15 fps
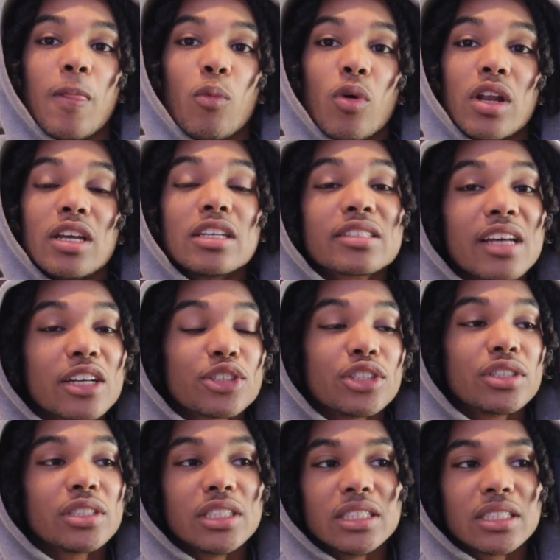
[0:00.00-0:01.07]
in one of his
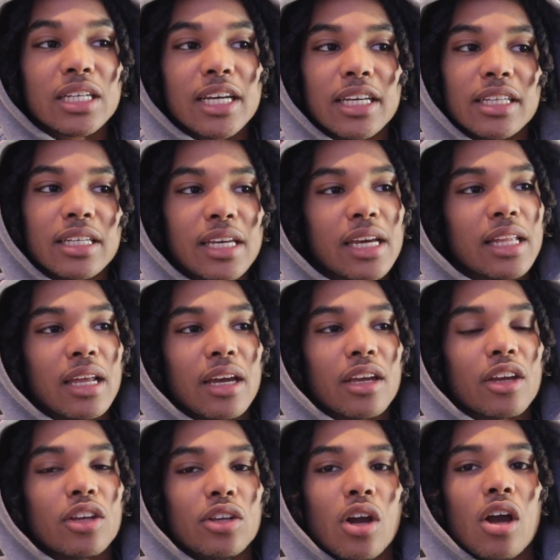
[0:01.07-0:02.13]
lectures, he said, yeah, like,
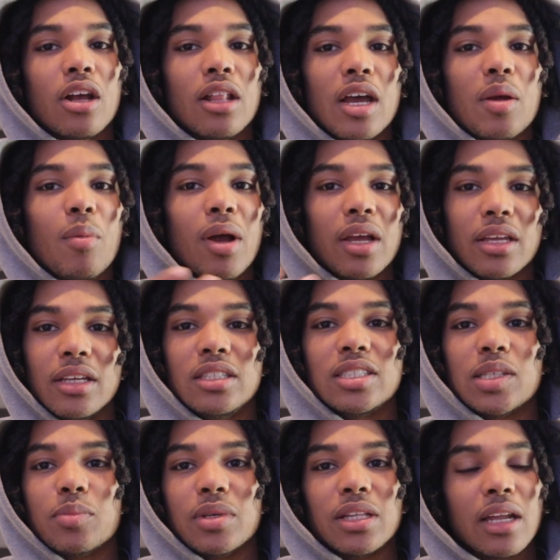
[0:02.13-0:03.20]
y'all are like my
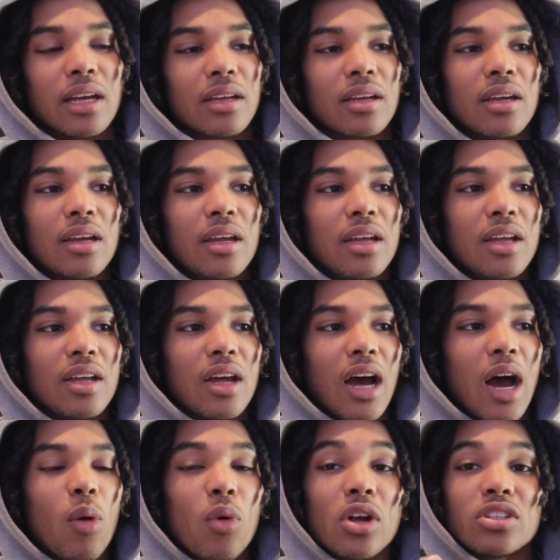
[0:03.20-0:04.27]
kids to me. Like,
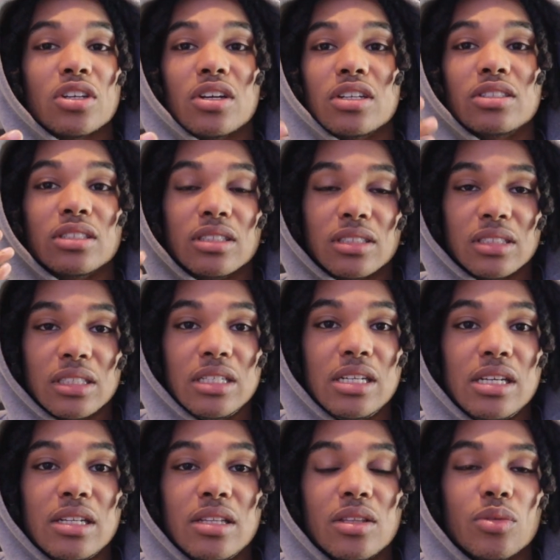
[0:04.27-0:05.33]
I want y'all to
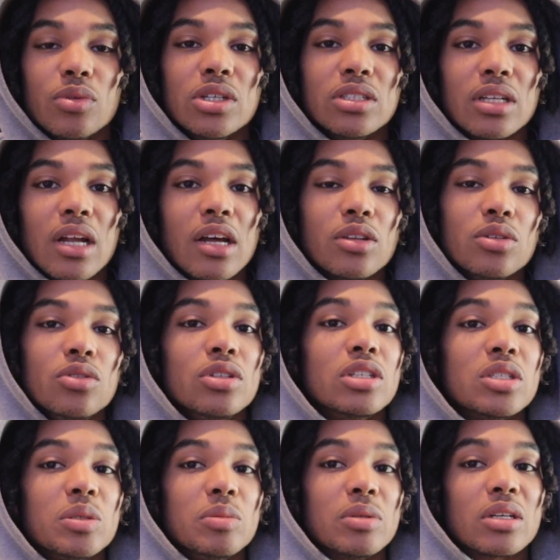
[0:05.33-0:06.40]
succeed. The reason I do
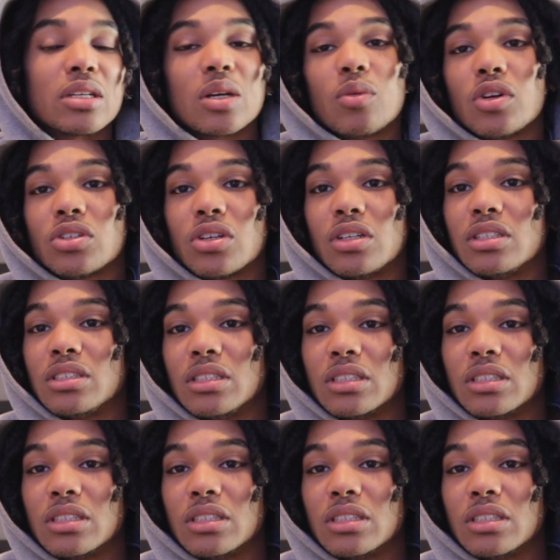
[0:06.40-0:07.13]
this is because I want y'all to